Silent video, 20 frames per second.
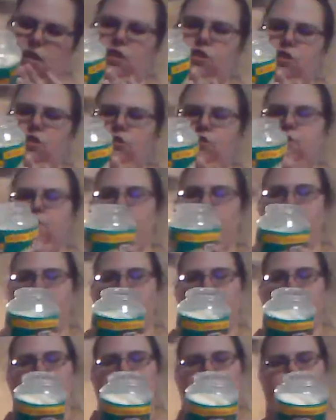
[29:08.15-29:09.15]

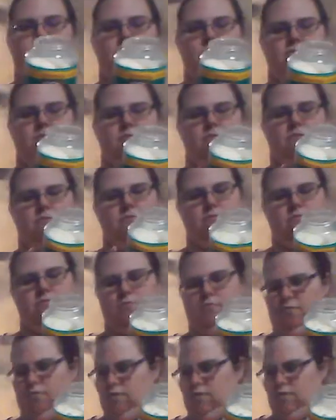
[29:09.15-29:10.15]
gluten-free.
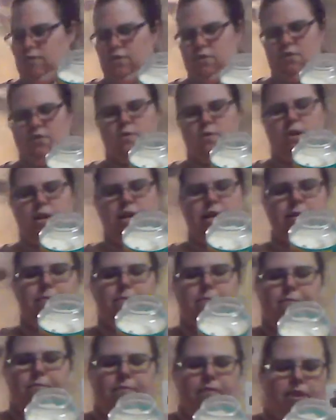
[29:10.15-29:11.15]
Okay?
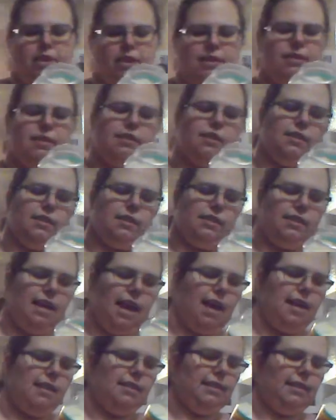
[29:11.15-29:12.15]
This does
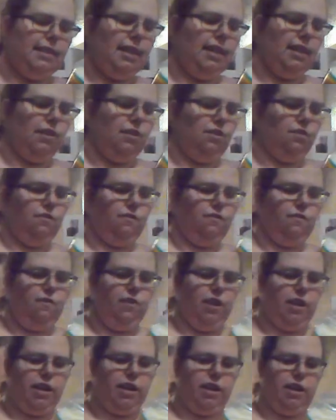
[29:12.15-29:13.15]
not say
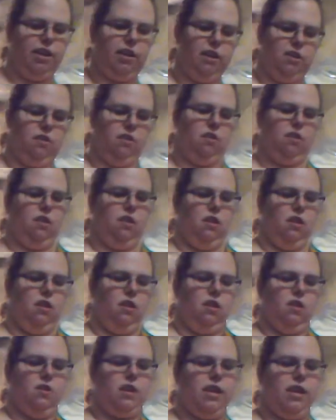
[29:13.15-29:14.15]
gluten-free on here.
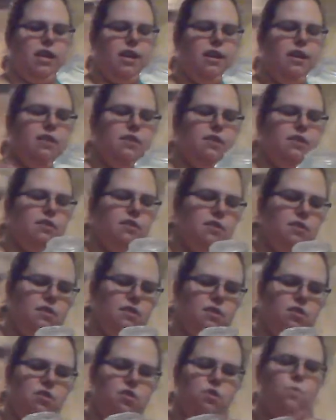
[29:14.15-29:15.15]
Okay? This is
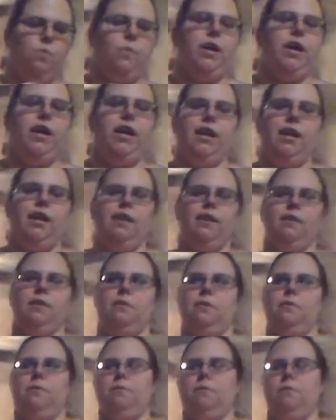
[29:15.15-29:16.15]
in no way
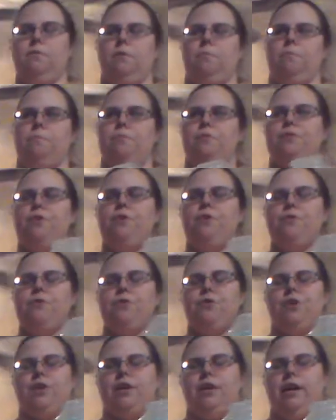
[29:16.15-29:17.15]
a pro
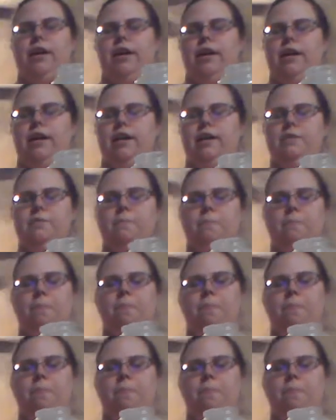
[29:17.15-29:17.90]
or con